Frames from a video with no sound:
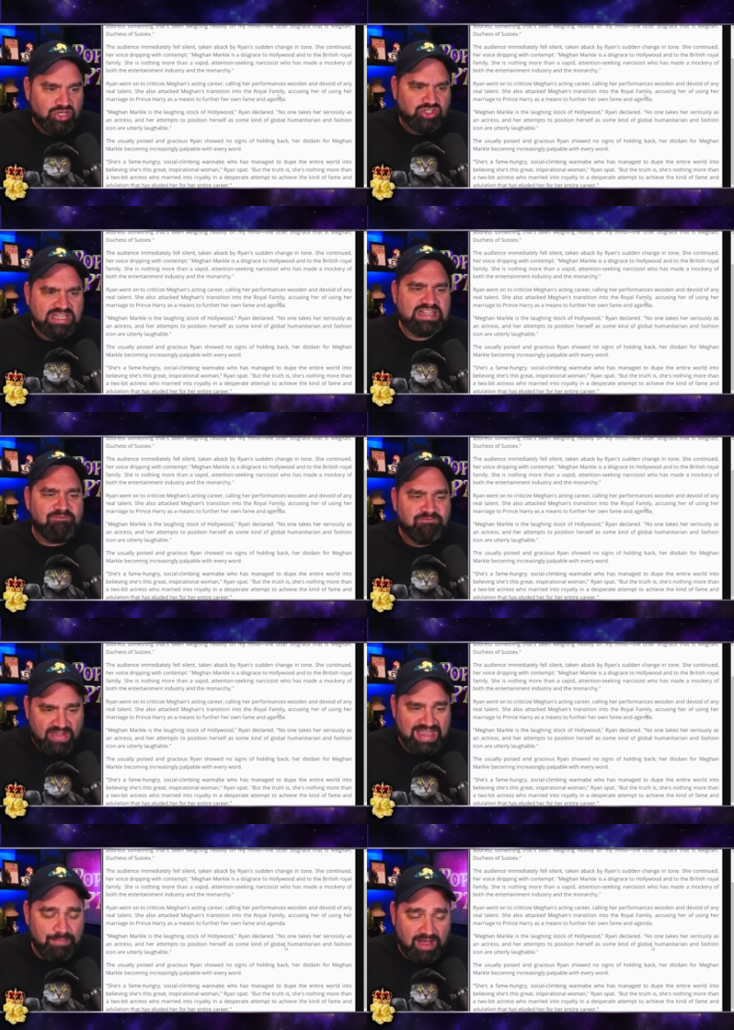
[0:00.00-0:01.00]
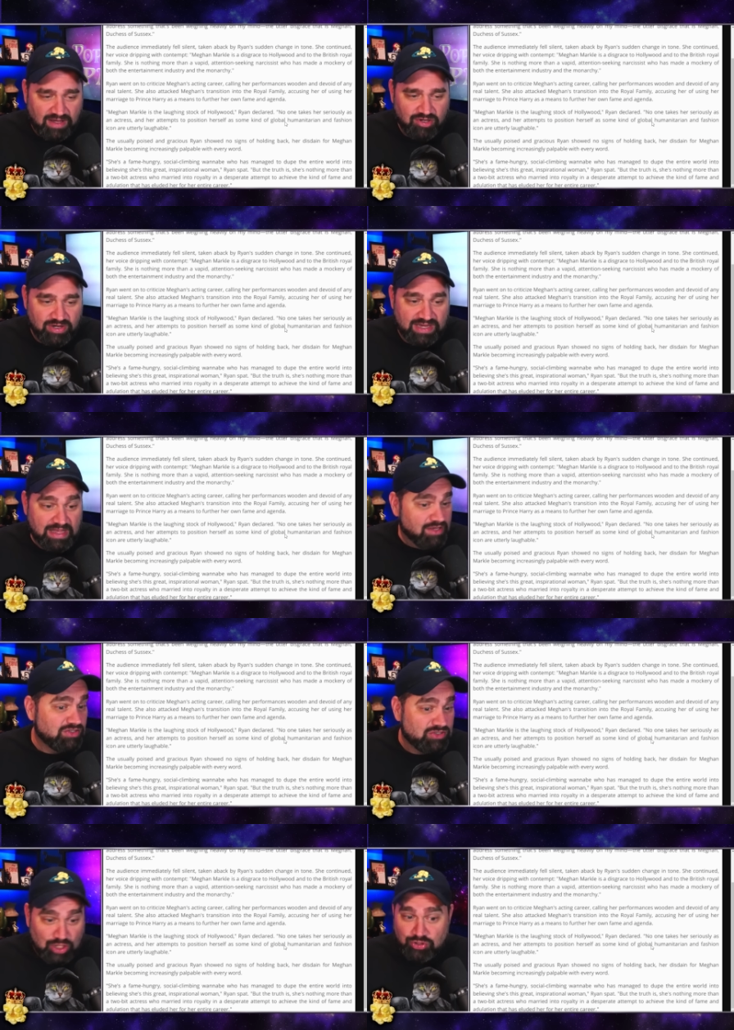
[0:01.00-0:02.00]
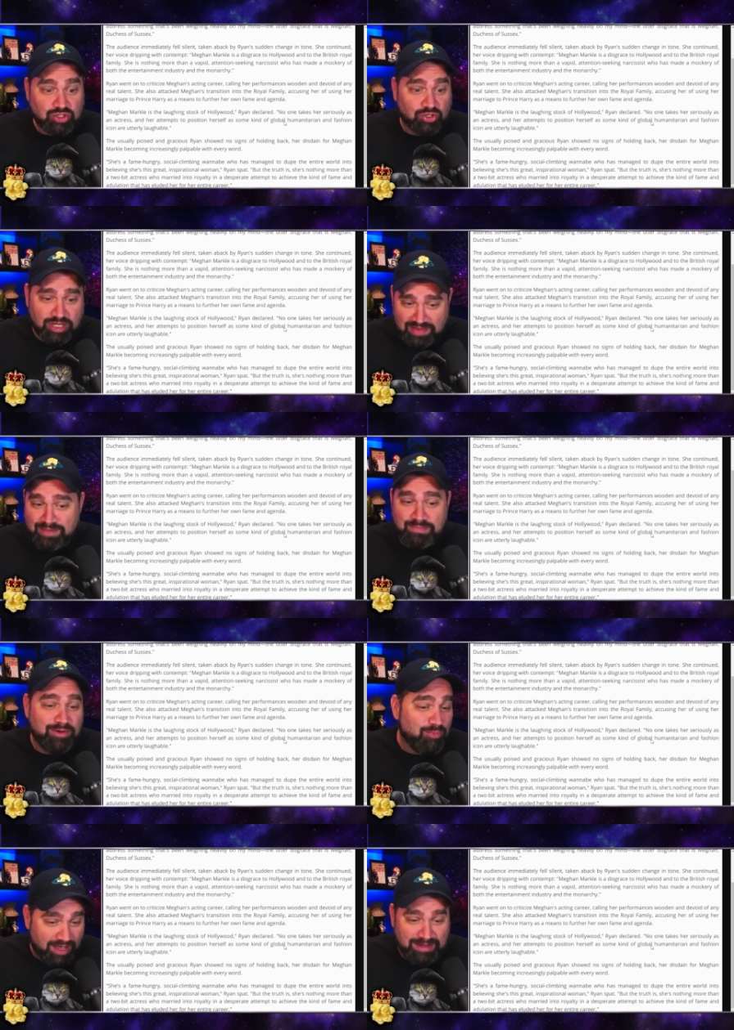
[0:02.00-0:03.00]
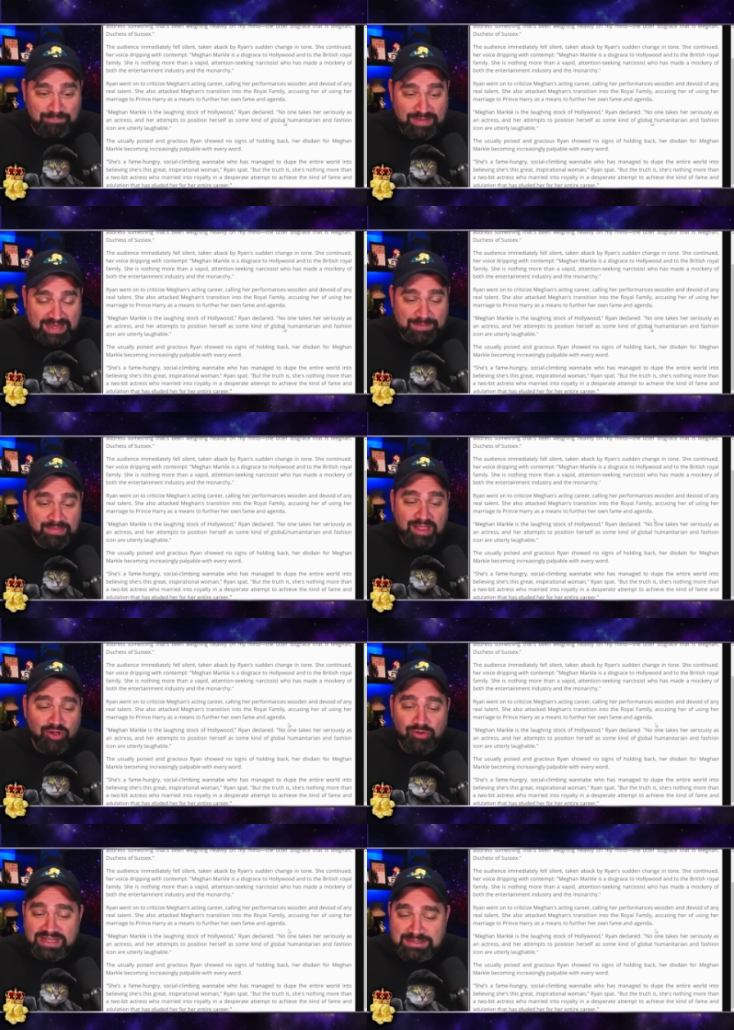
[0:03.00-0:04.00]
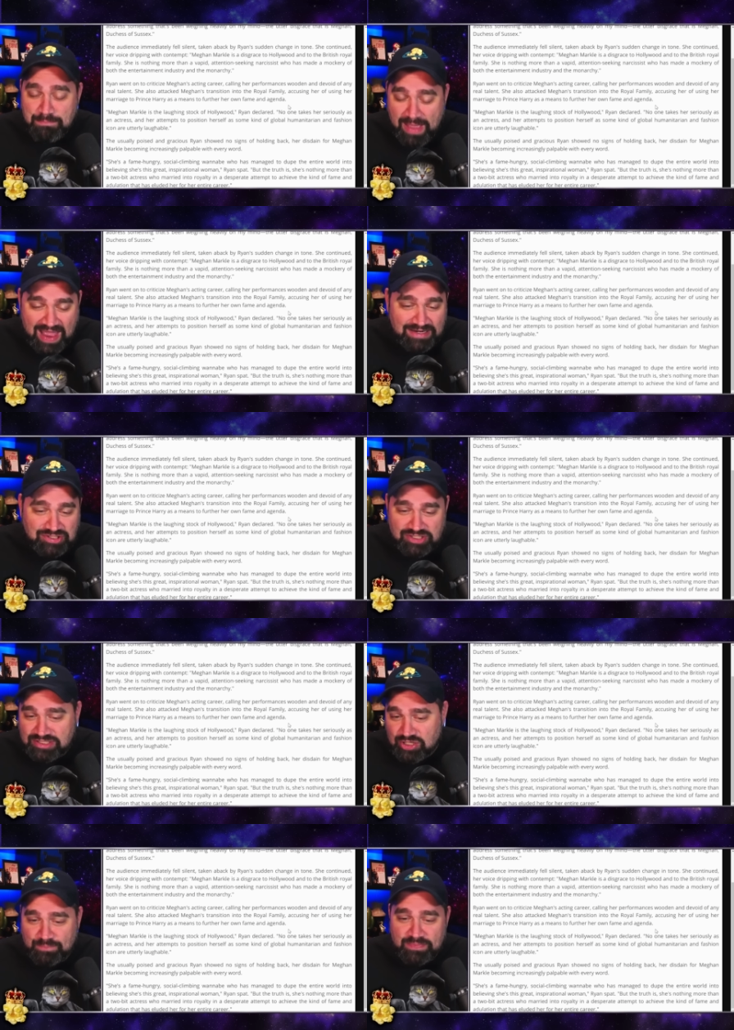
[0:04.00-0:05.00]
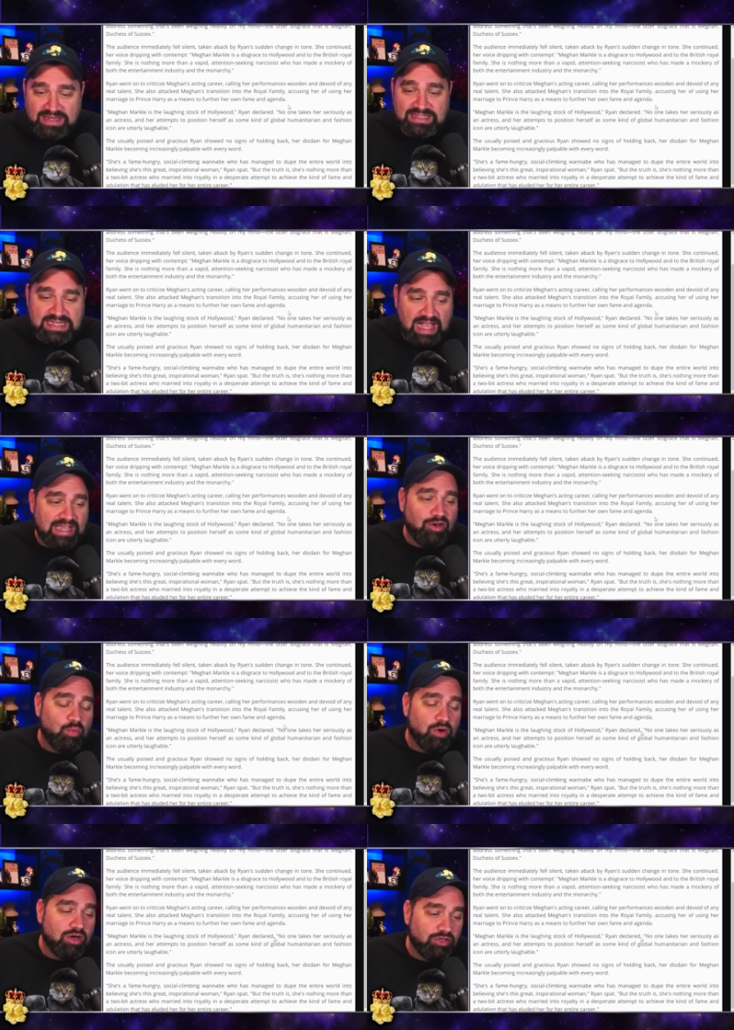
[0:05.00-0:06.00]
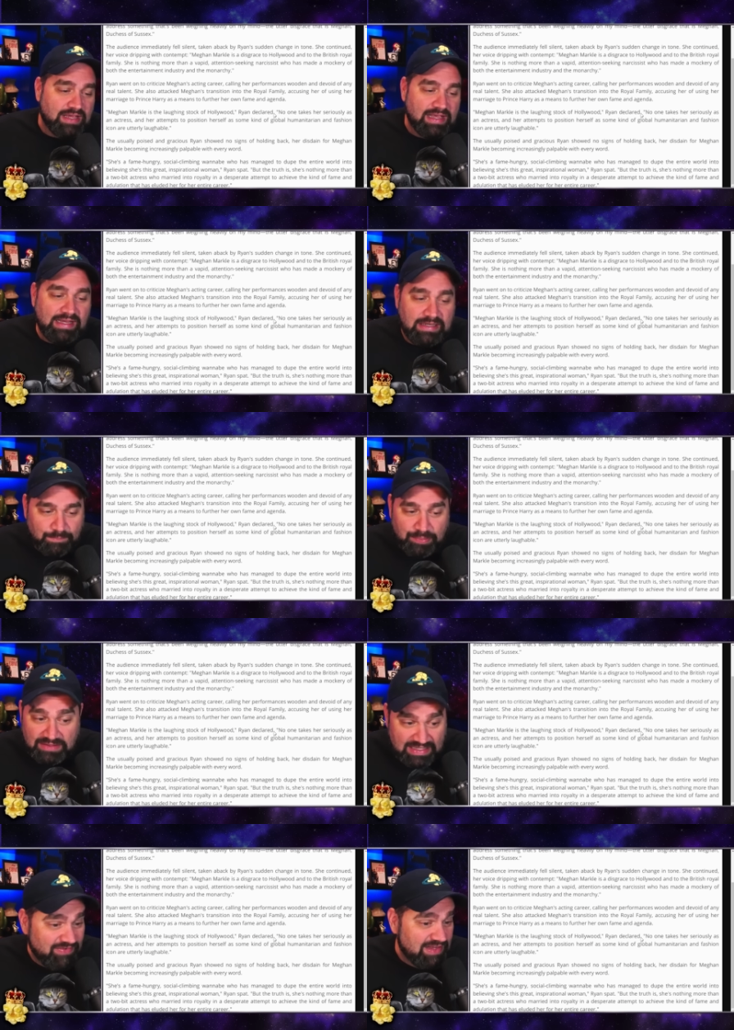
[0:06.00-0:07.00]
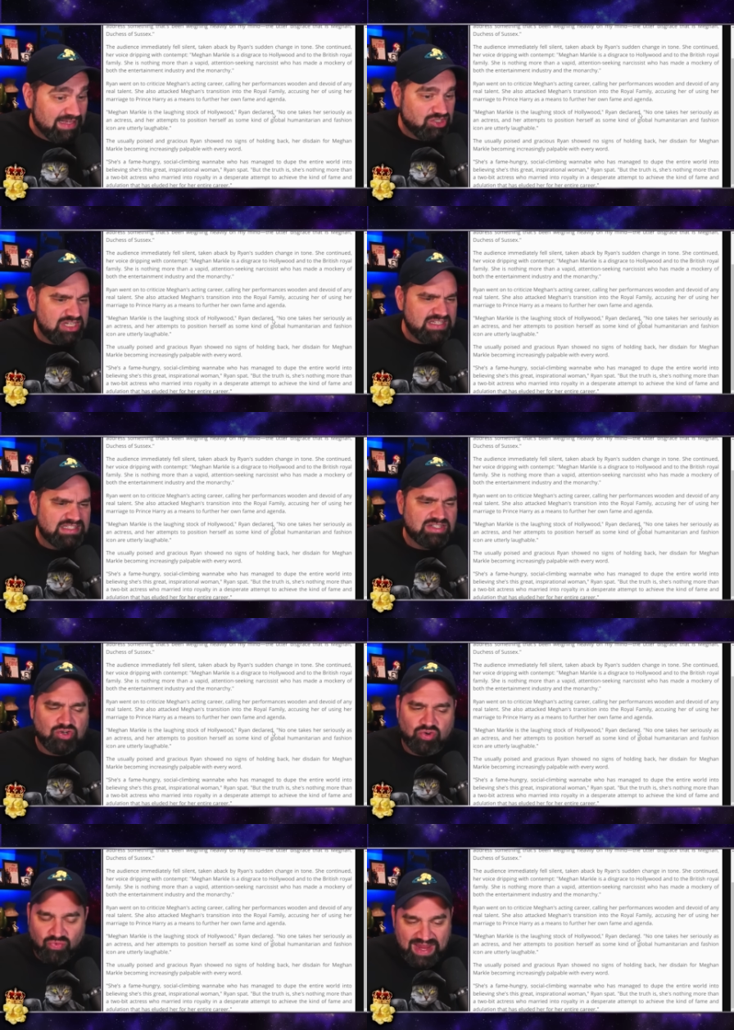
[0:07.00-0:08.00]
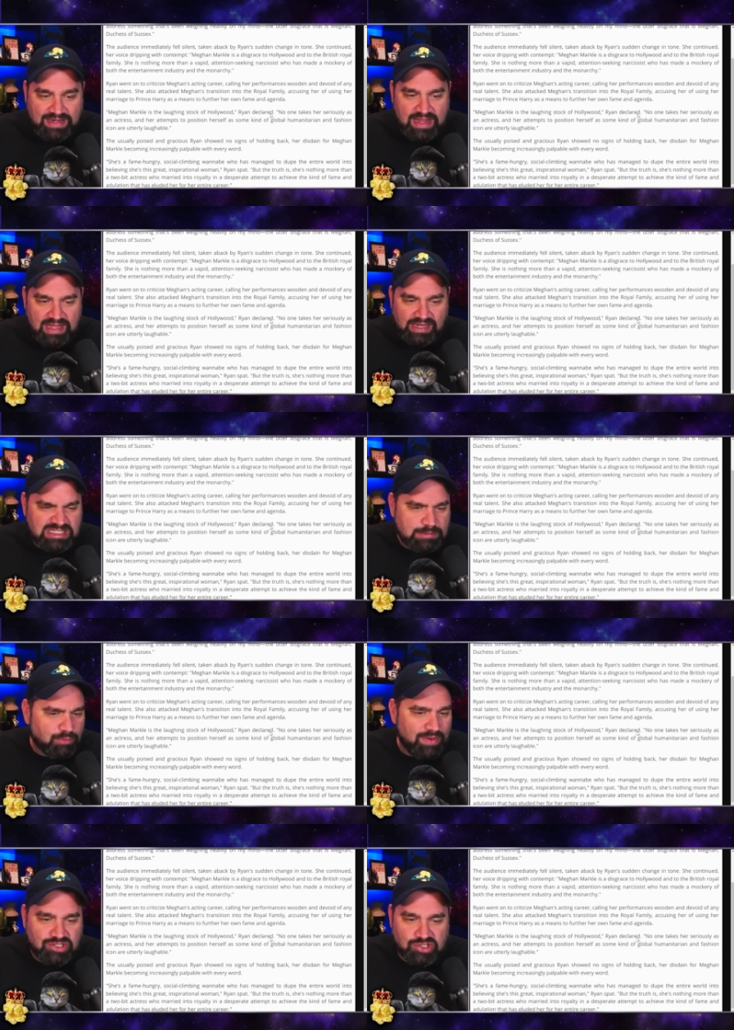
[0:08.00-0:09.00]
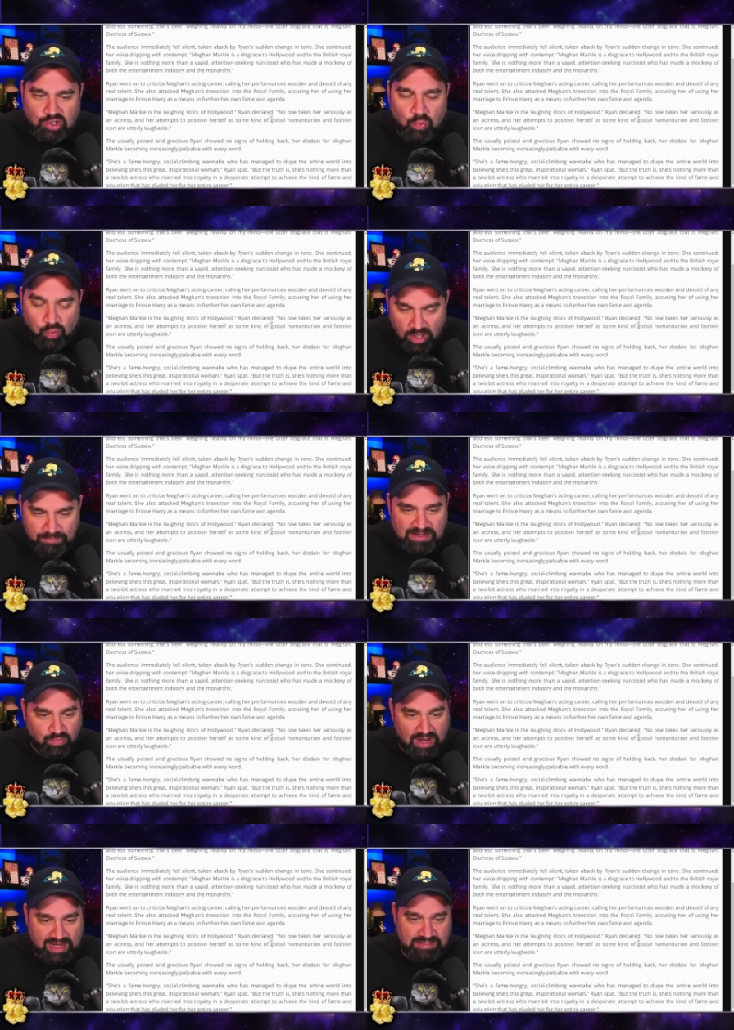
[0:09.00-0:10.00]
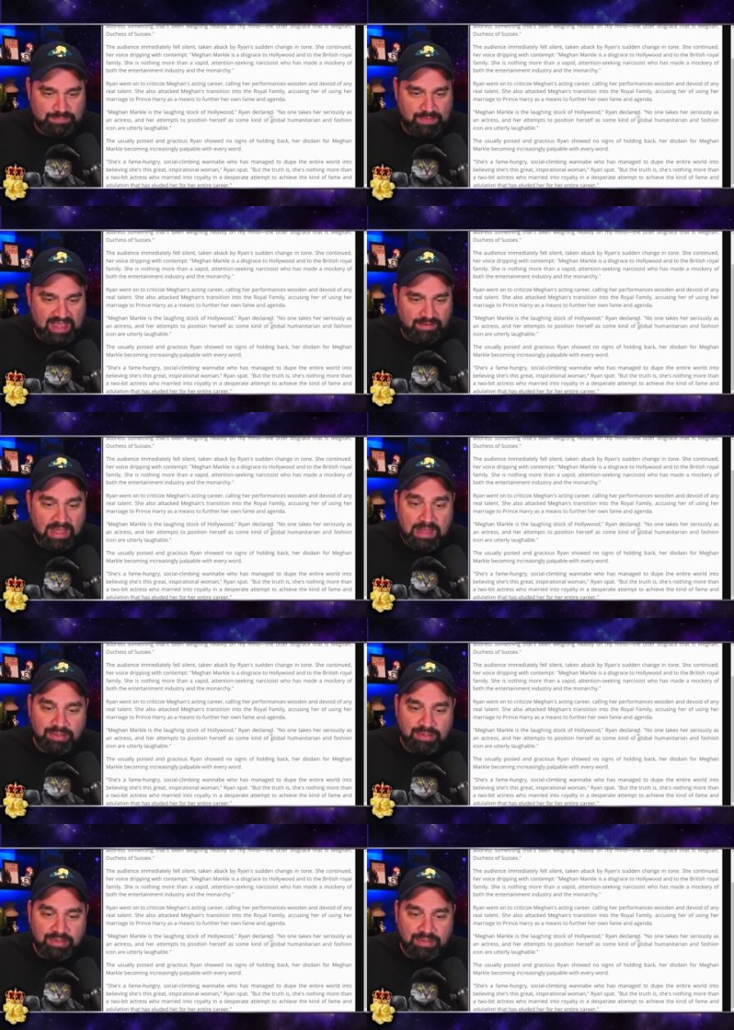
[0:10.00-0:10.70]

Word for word: She's a fame-hungry, social-climbing wannabe who has managed to dupe the entire world into believing that she's this great, inspirational woman, Ryan spat.